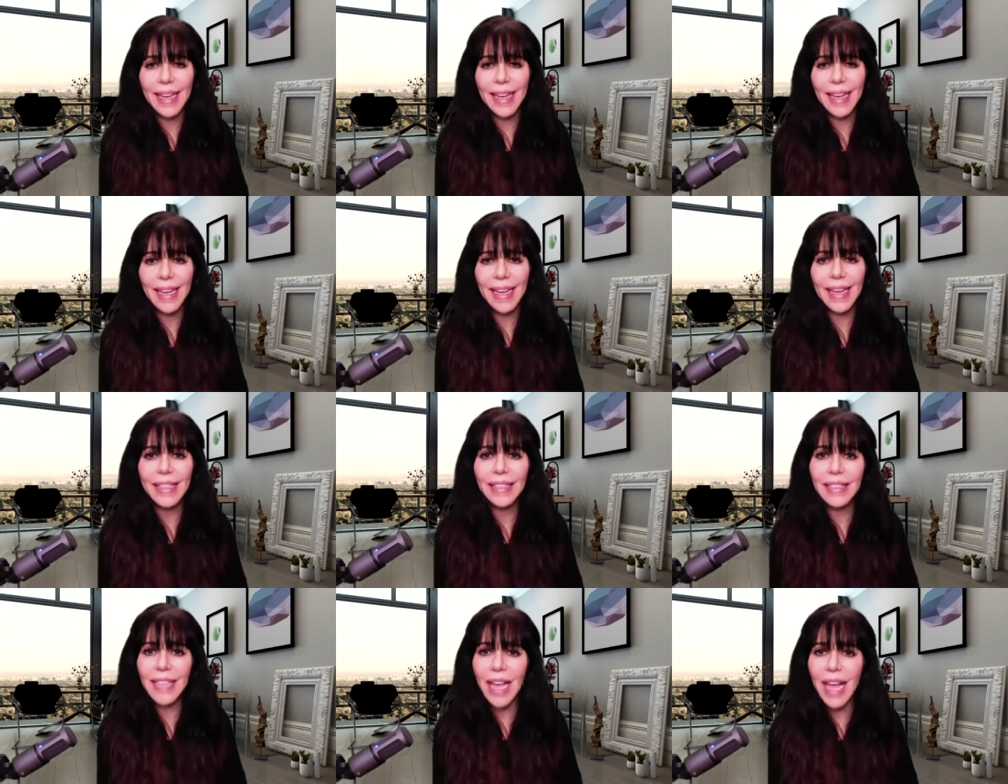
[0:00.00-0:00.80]
It
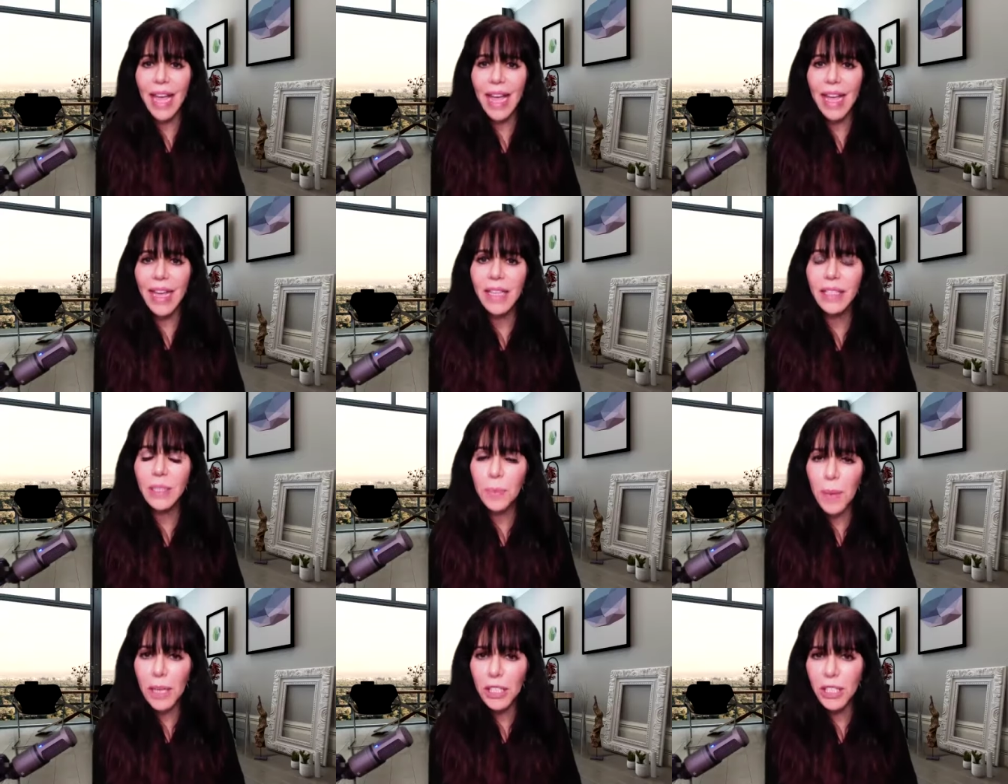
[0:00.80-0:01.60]
is a
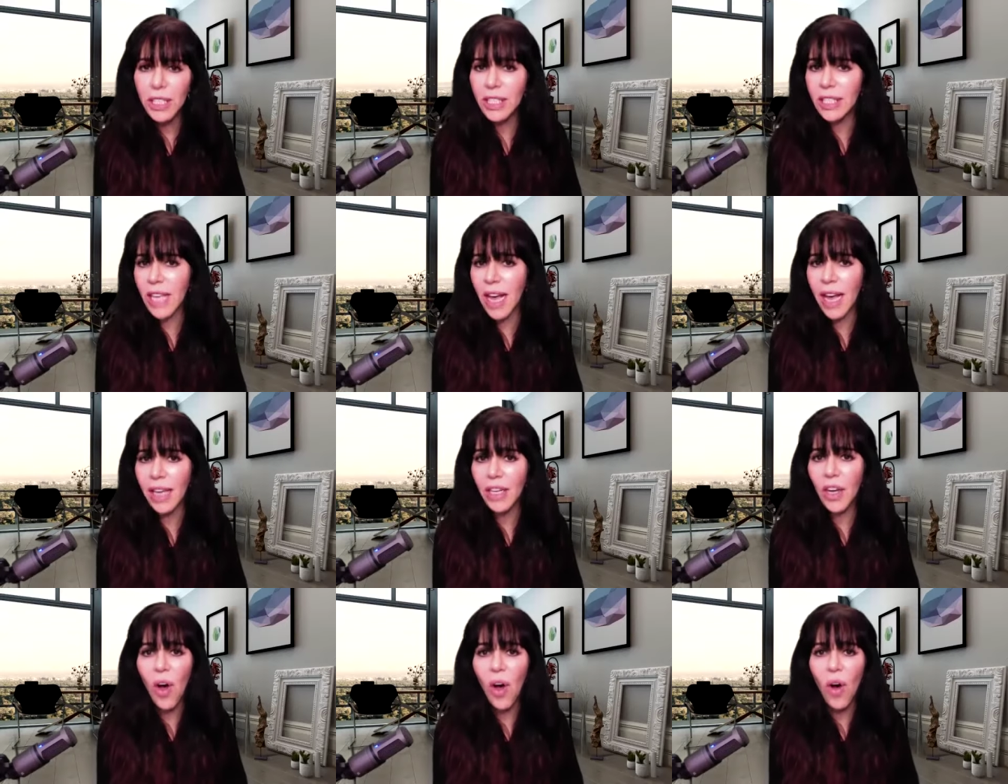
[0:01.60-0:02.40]
specially
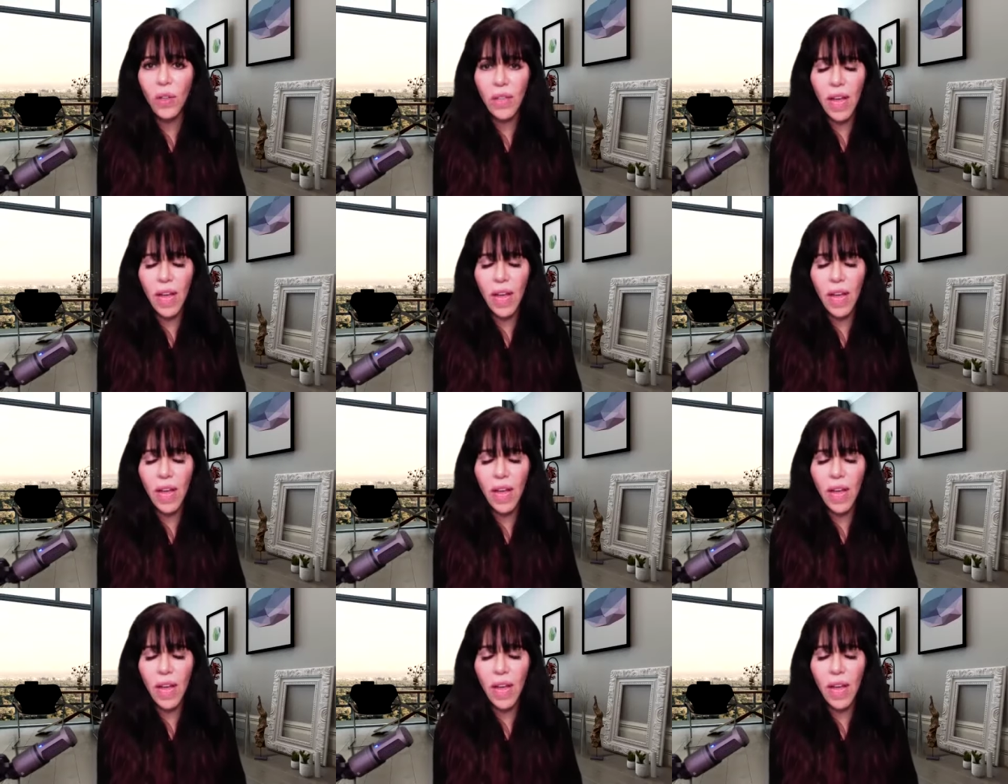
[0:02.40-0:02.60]
designed whole